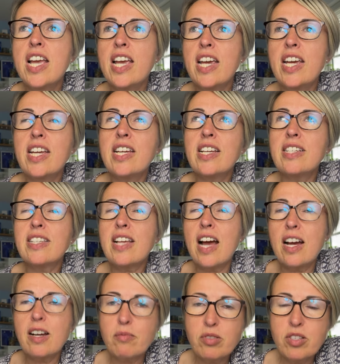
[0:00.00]
It is
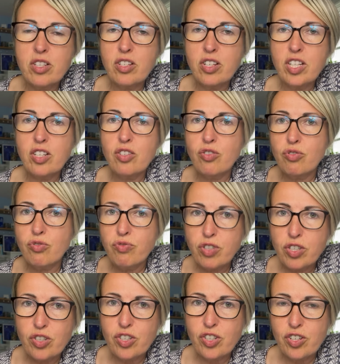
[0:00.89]
absolutely
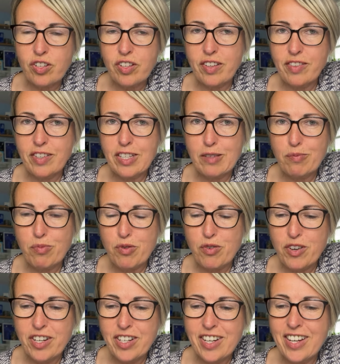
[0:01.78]
crucial at this
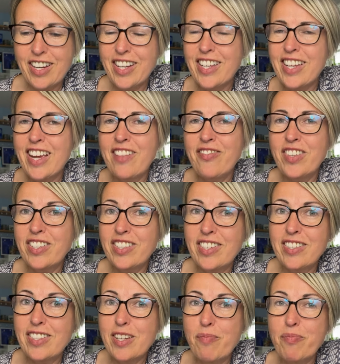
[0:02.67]
point, and again,
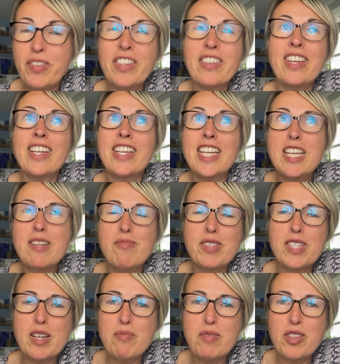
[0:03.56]
this is something that
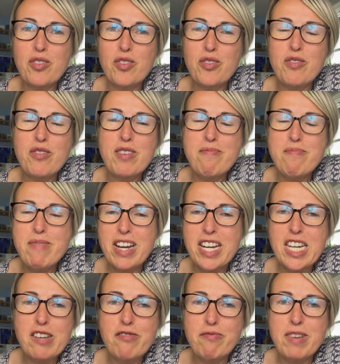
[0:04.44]
keeps coming through in
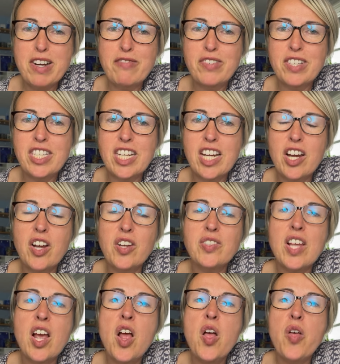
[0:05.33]
many of my
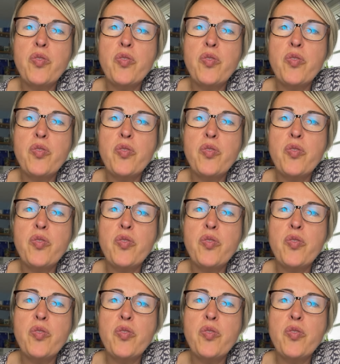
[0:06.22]
videos,